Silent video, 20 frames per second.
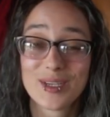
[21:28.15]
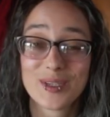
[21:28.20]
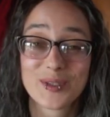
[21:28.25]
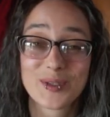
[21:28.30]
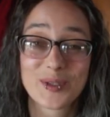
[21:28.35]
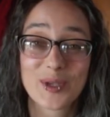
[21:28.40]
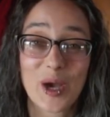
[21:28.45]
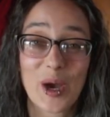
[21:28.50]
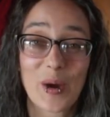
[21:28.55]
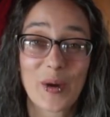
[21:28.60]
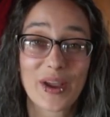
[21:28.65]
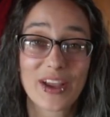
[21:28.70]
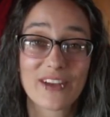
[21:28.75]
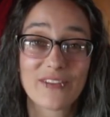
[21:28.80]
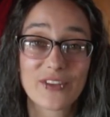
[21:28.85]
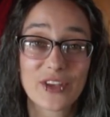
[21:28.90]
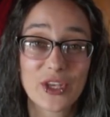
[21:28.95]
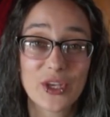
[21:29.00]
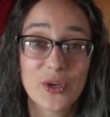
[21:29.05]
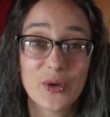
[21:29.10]
So
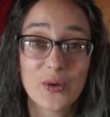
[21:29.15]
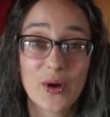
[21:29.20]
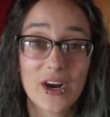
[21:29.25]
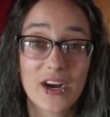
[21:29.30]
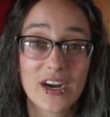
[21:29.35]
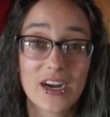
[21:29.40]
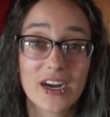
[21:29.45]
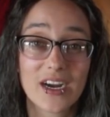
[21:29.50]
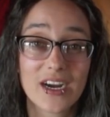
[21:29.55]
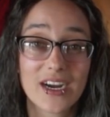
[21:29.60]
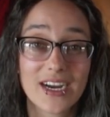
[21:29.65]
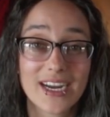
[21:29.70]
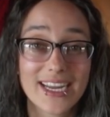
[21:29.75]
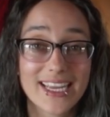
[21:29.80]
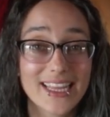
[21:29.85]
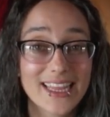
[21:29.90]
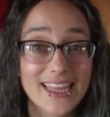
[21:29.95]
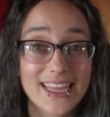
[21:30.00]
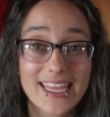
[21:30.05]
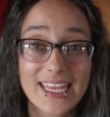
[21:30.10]
if you are
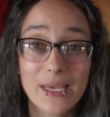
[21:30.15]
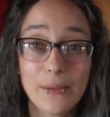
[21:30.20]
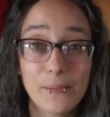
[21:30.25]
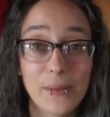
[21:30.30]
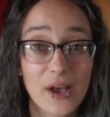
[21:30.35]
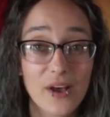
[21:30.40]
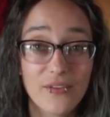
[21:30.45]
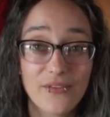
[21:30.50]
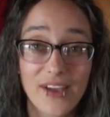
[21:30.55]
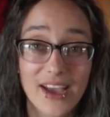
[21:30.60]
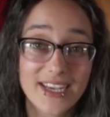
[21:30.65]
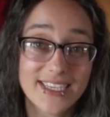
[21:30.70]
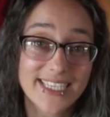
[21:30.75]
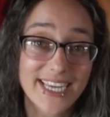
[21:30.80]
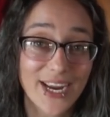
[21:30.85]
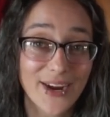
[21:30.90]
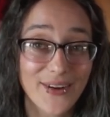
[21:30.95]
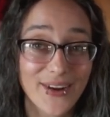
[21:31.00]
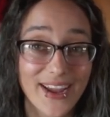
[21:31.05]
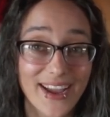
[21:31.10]
in the
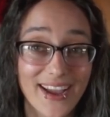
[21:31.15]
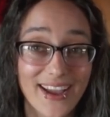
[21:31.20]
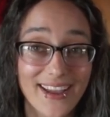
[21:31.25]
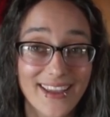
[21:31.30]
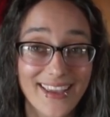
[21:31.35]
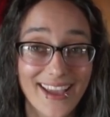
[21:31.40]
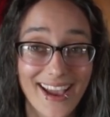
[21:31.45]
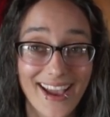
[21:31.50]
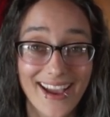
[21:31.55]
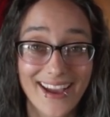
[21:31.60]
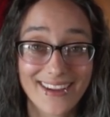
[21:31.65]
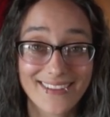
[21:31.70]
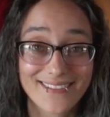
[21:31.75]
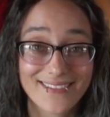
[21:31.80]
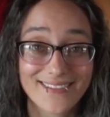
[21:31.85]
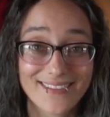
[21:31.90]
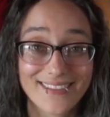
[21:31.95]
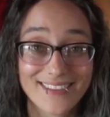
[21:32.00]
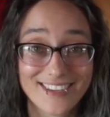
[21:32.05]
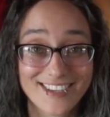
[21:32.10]
Belfast area, yeah,
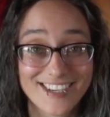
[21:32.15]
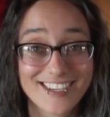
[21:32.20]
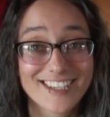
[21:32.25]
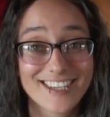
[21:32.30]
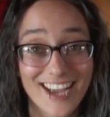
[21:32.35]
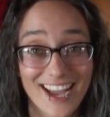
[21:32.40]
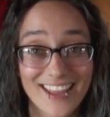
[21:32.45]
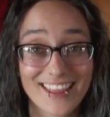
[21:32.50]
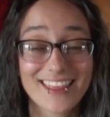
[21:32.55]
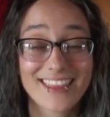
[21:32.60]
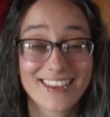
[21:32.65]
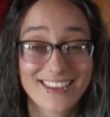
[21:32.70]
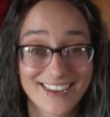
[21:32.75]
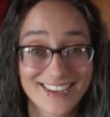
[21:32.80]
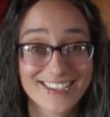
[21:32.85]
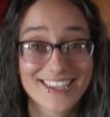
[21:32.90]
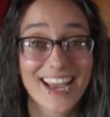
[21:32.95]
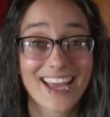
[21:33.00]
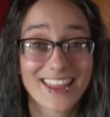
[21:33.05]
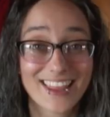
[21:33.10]
she's got
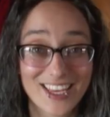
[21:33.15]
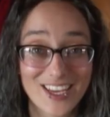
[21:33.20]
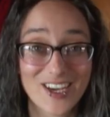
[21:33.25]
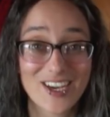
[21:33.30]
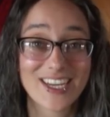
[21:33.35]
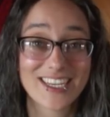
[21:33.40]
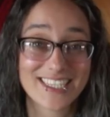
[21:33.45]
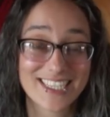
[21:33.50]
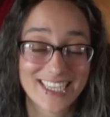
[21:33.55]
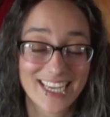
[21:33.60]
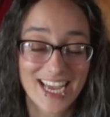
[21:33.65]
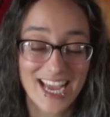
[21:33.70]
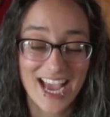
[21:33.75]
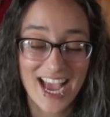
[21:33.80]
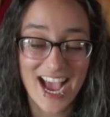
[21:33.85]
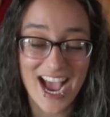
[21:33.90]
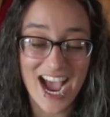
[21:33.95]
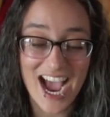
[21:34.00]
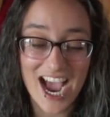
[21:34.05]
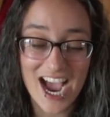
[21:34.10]
the goods.
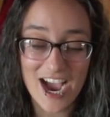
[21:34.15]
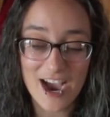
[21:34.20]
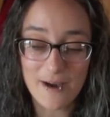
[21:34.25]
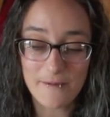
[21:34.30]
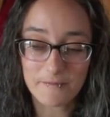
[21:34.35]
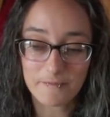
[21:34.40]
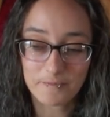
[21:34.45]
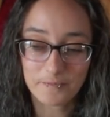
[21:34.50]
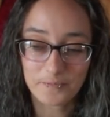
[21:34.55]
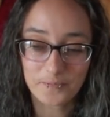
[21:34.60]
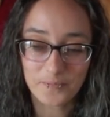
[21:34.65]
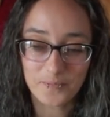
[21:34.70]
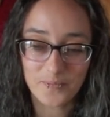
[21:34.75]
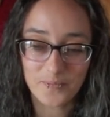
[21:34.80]
And